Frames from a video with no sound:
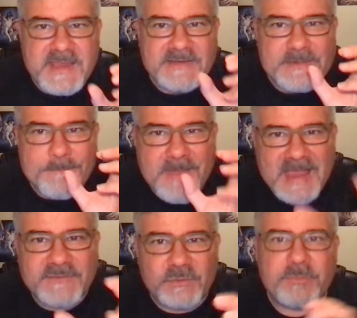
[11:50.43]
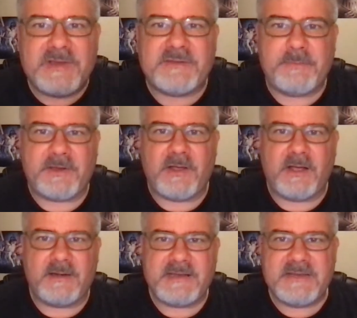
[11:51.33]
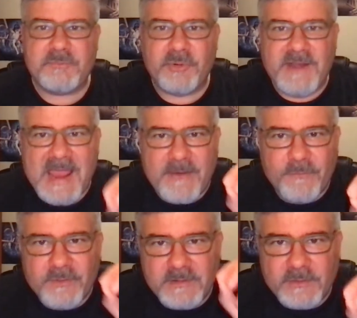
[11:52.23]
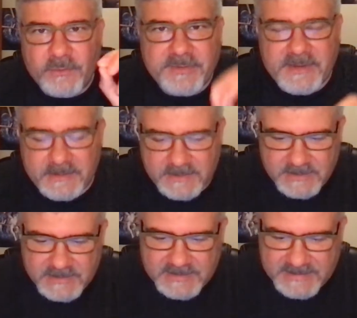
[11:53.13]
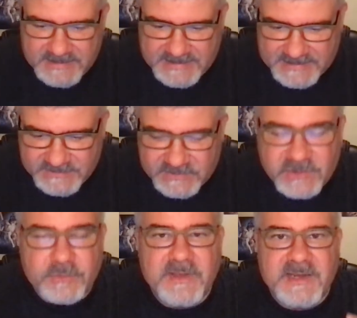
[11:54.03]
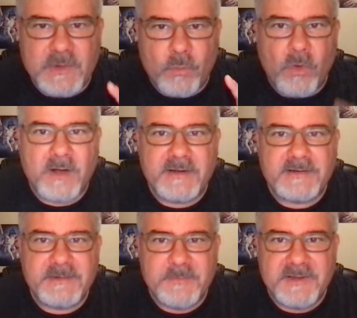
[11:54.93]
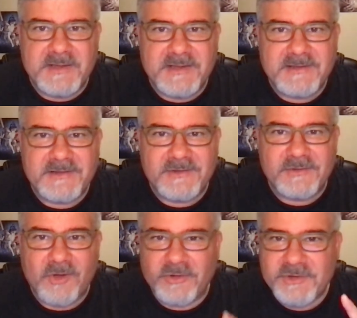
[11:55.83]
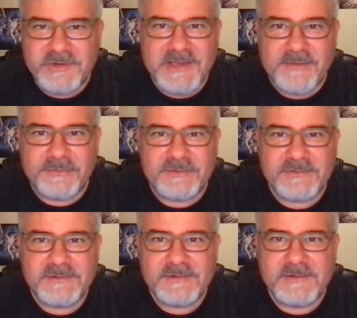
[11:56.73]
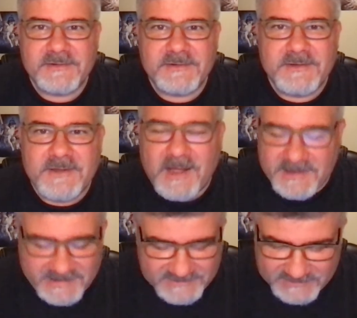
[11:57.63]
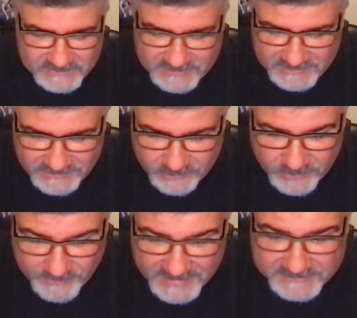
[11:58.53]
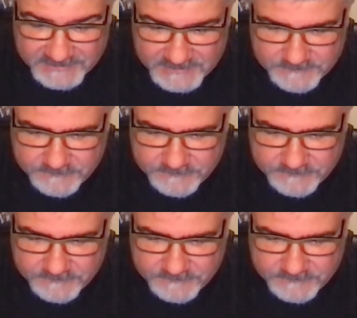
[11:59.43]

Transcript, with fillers: as a masterpiece by God. He's put every little thing into you that He wanted to be. All your gifts, I, it's just you're amazing.